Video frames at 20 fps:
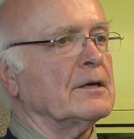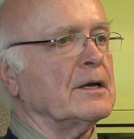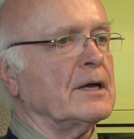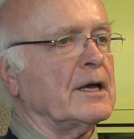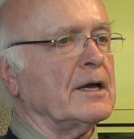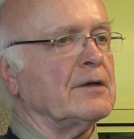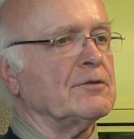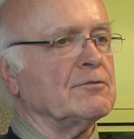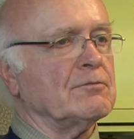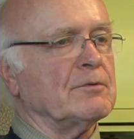
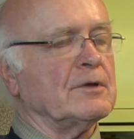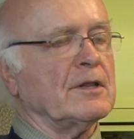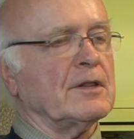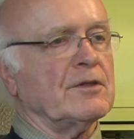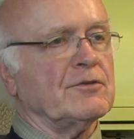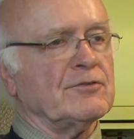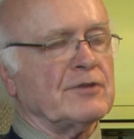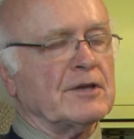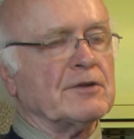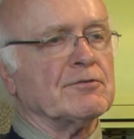as one of
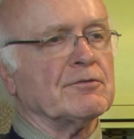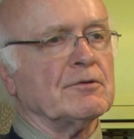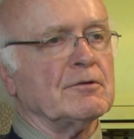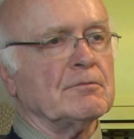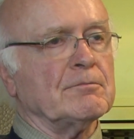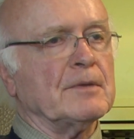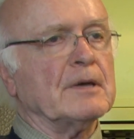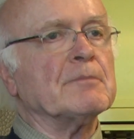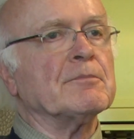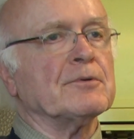the
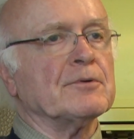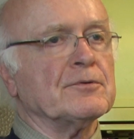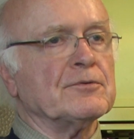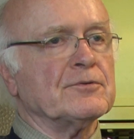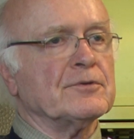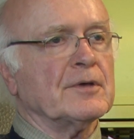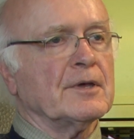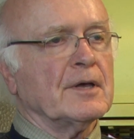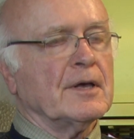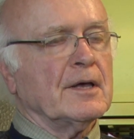central
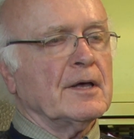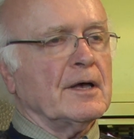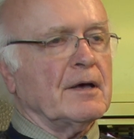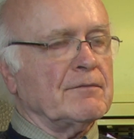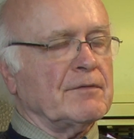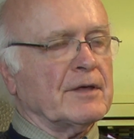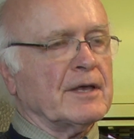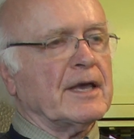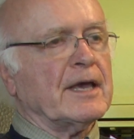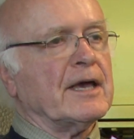members
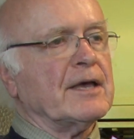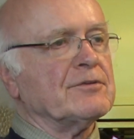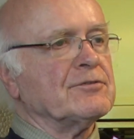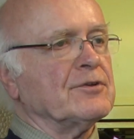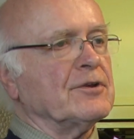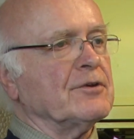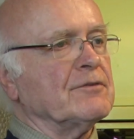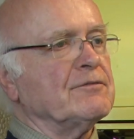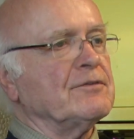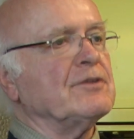of the
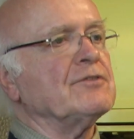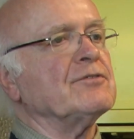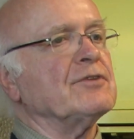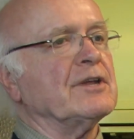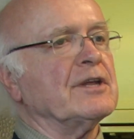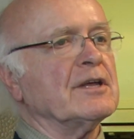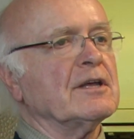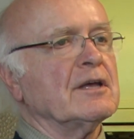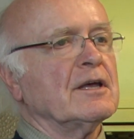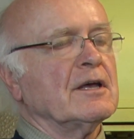cast here,
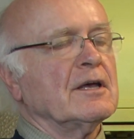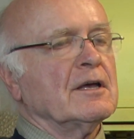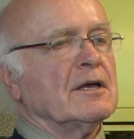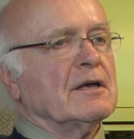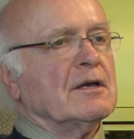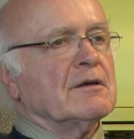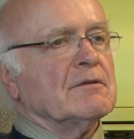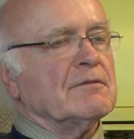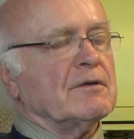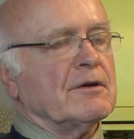visiting
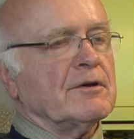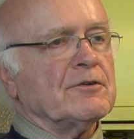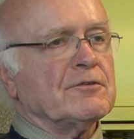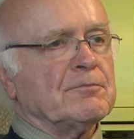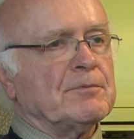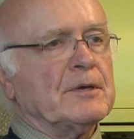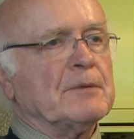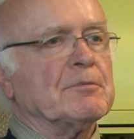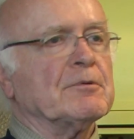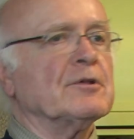various
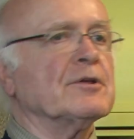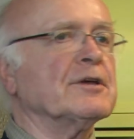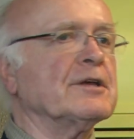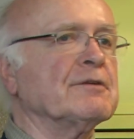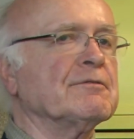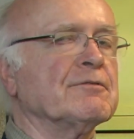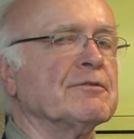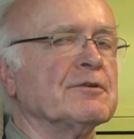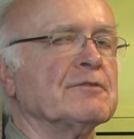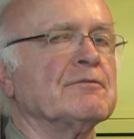people
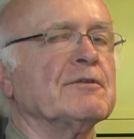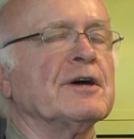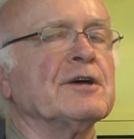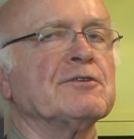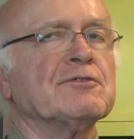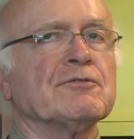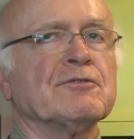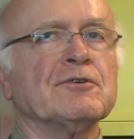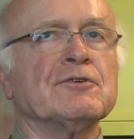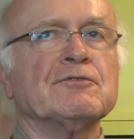looking for
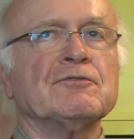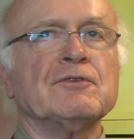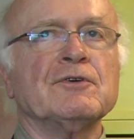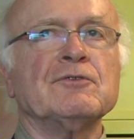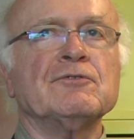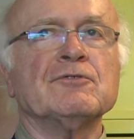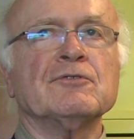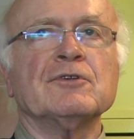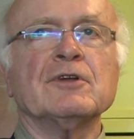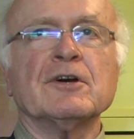advice for his
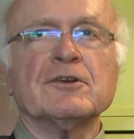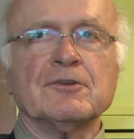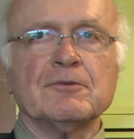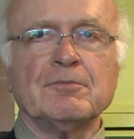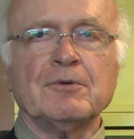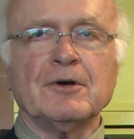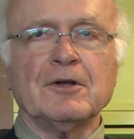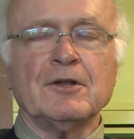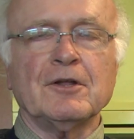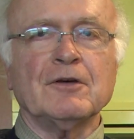future. Dr.
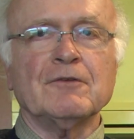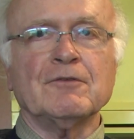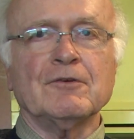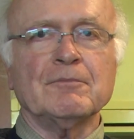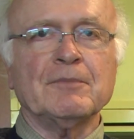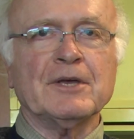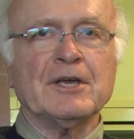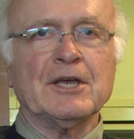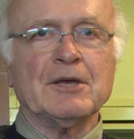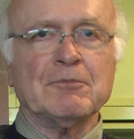Paul
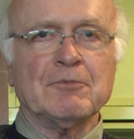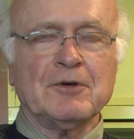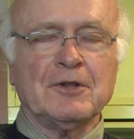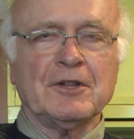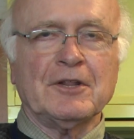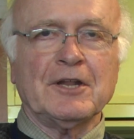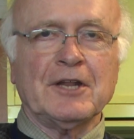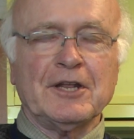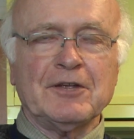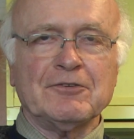Lawfom became one
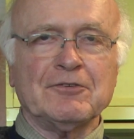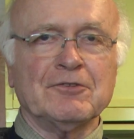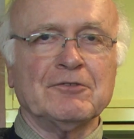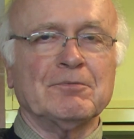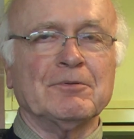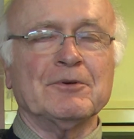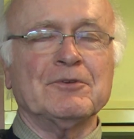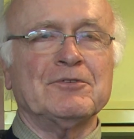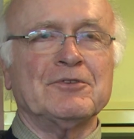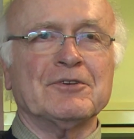of the
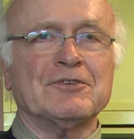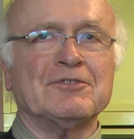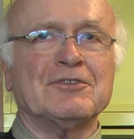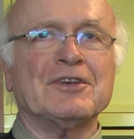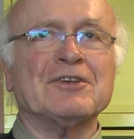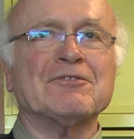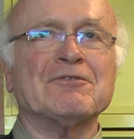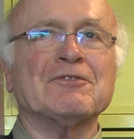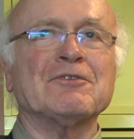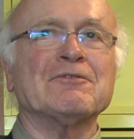nation's most
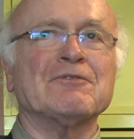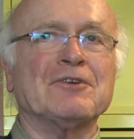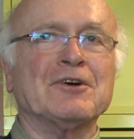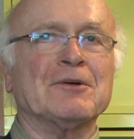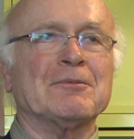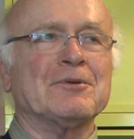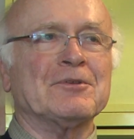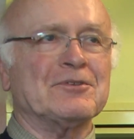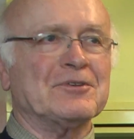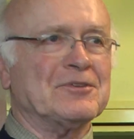successful
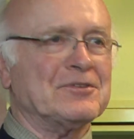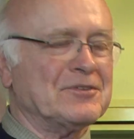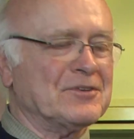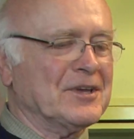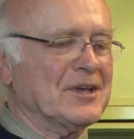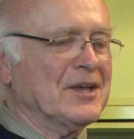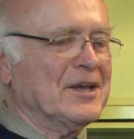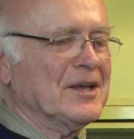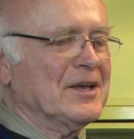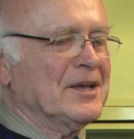pharmacists.
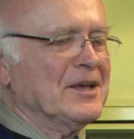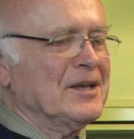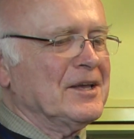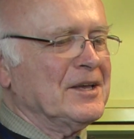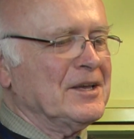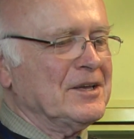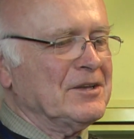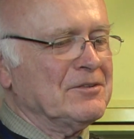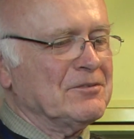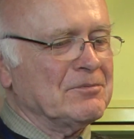
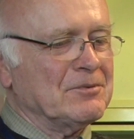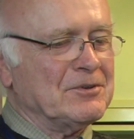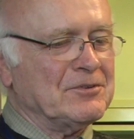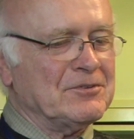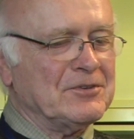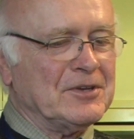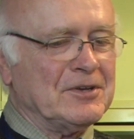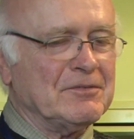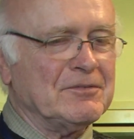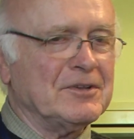He's
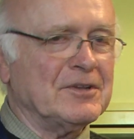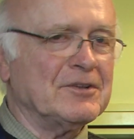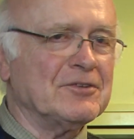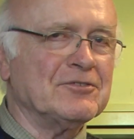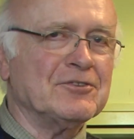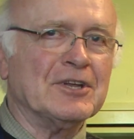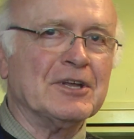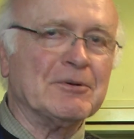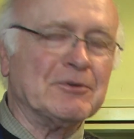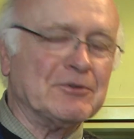received the
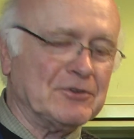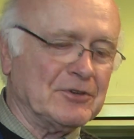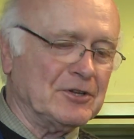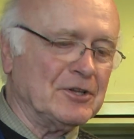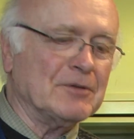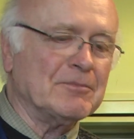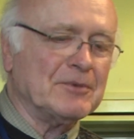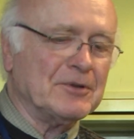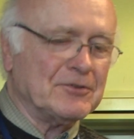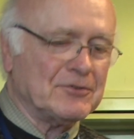Distinguished
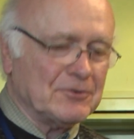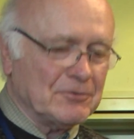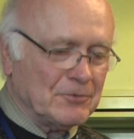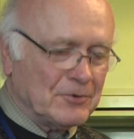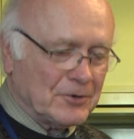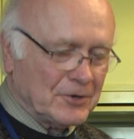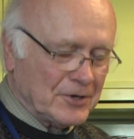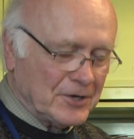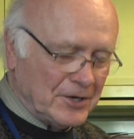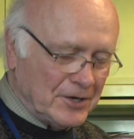Alumnus
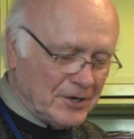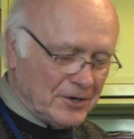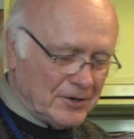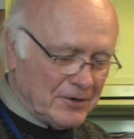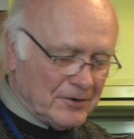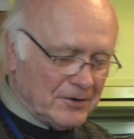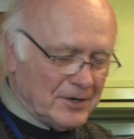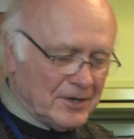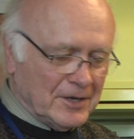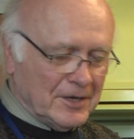Award
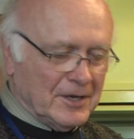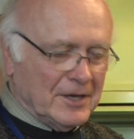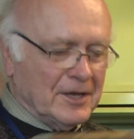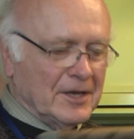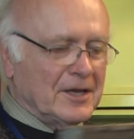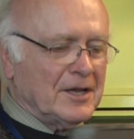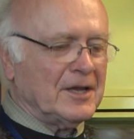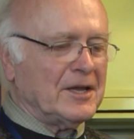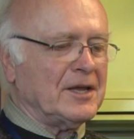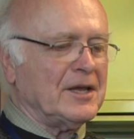here.
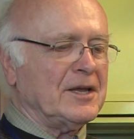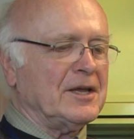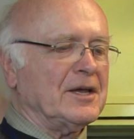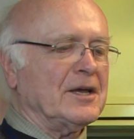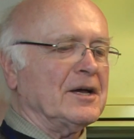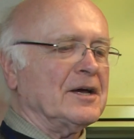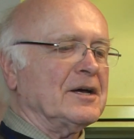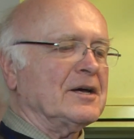He